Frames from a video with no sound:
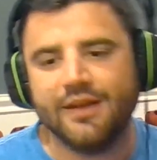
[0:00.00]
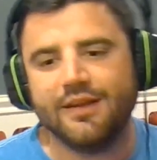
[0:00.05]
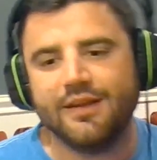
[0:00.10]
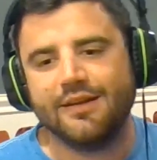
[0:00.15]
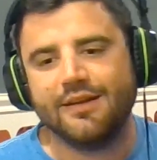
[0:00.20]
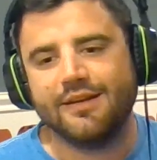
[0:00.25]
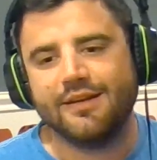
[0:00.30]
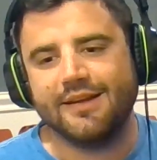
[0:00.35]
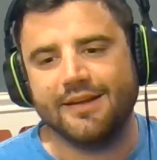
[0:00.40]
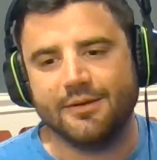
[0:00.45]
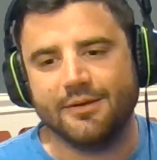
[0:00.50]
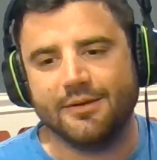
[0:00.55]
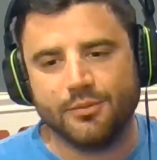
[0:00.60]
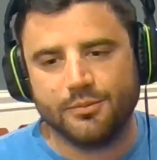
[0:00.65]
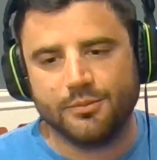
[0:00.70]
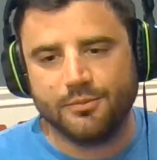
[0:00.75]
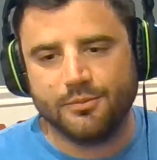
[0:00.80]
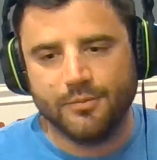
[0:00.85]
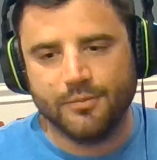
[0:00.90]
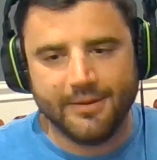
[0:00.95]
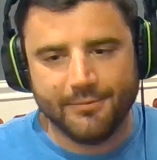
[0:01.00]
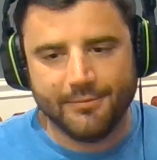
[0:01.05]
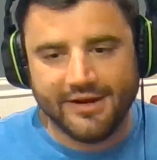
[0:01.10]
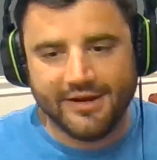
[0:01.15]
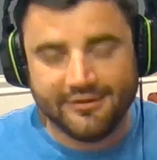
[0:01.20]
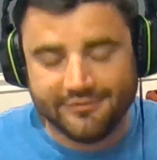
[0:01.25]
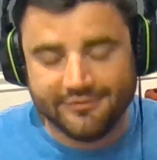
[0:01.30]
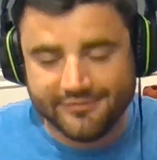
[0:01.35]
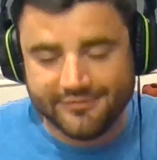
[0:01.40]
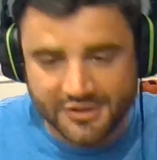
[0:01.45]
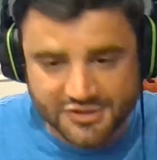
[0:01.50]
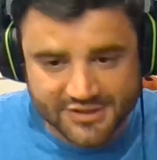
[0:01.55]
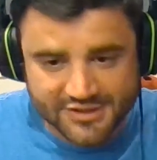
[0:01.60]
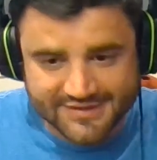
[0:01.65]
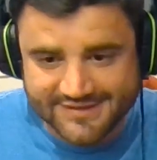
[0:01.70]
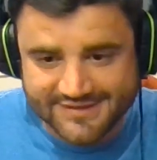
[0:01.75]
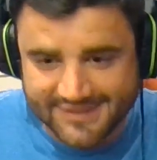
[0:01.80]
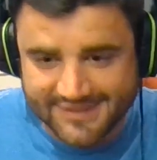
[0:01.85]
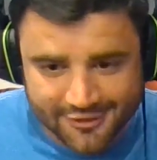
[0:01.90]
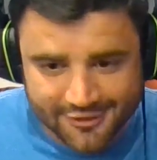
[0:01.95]
it might have
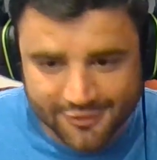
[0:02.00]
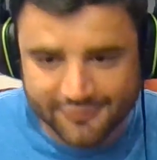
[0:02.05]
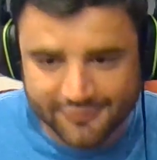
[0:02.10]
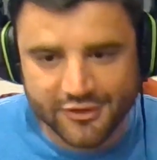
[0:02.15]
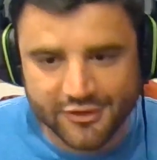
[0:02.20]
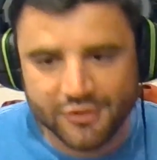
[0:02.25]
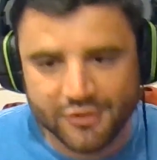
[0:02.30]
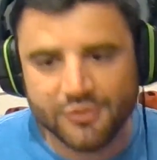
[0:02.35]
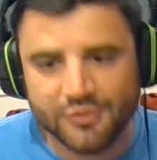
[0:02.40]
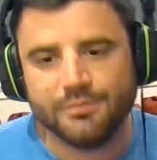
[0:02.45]
adjusted our view,